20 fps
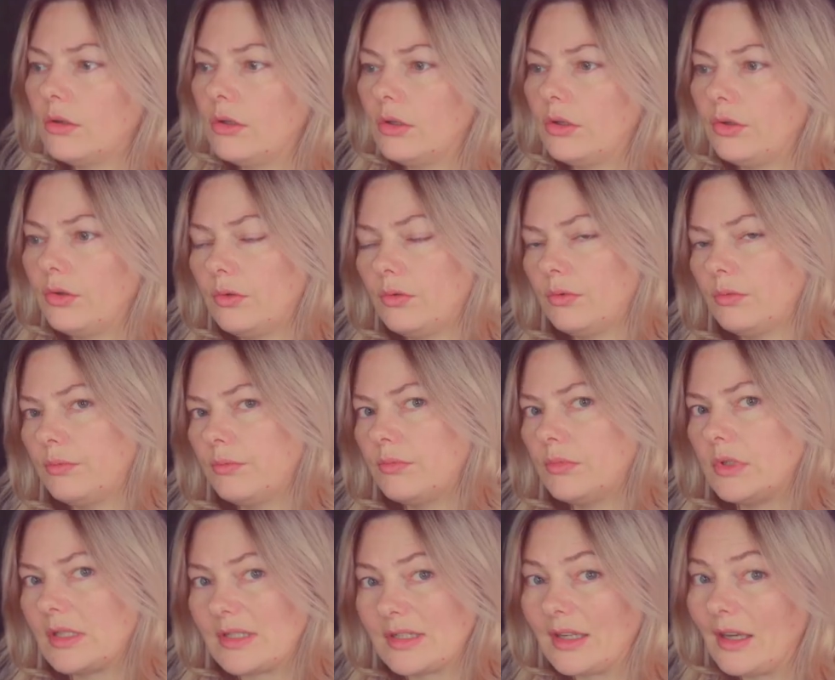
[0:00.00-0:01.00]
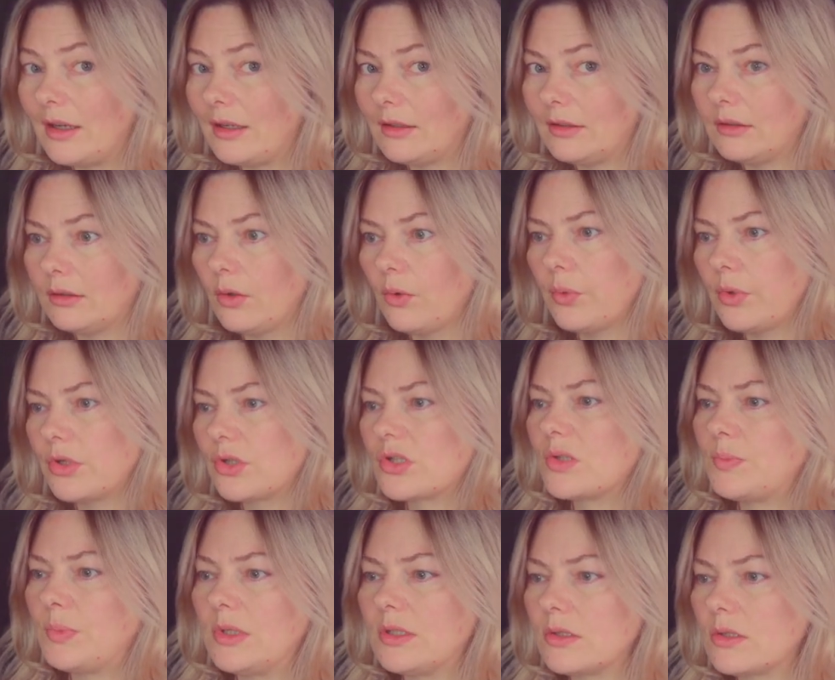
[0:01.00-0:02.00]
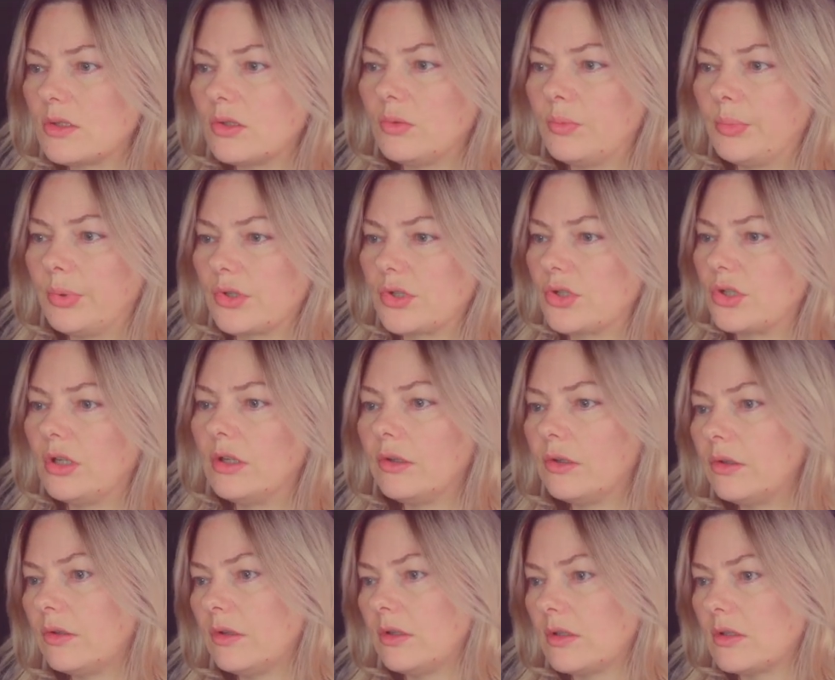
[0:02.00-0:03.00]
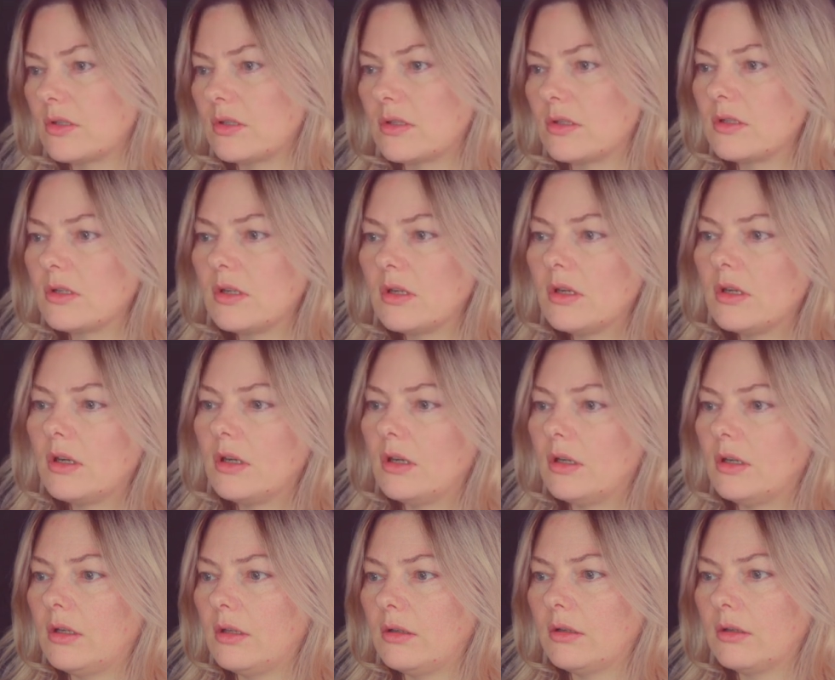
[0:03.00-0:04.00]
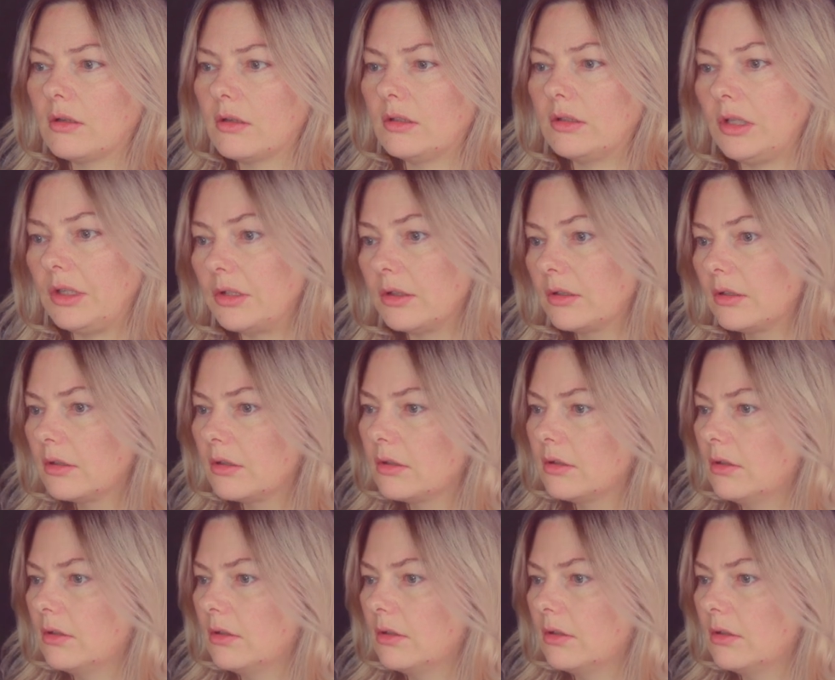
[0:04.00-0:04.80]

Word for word: to decide which spins to push into this uh, container.